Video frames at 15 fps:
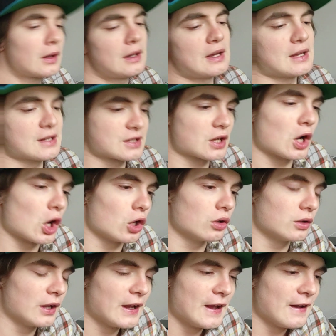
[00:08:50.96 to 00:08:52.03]
is
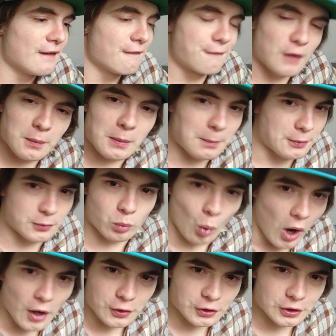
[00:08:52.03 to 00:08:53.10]
I'll fill them up with
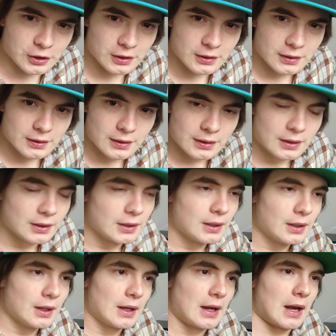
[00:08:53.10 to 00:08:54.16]
water
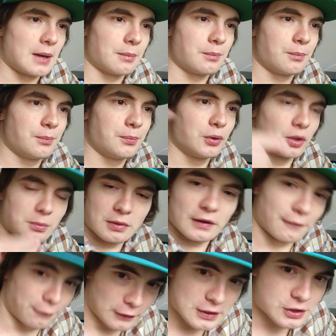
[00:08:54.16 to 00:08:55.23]
and put them in
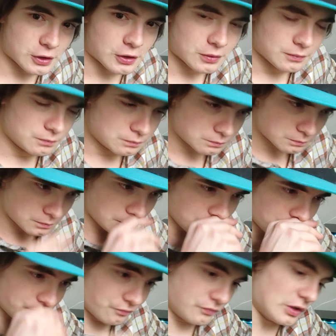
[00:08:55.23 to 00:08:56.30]
the freezer.
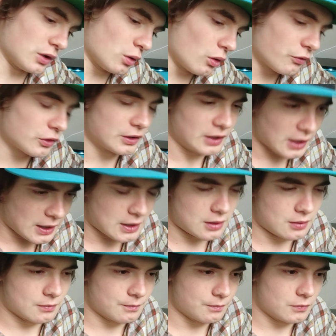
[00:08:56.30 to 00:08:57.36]
Then
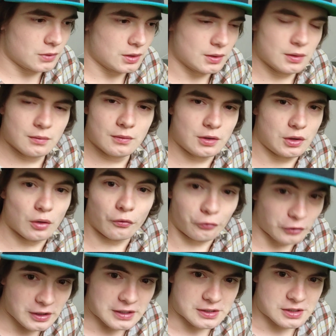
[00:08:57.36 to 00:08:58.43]
overnight, they'll
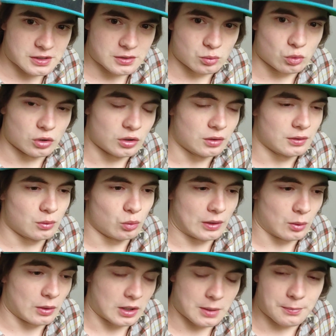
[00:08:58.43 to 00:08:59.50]
freeze. Well, when
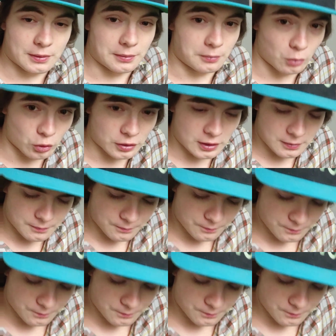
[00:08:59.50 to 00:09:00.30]
I wake up in the morning,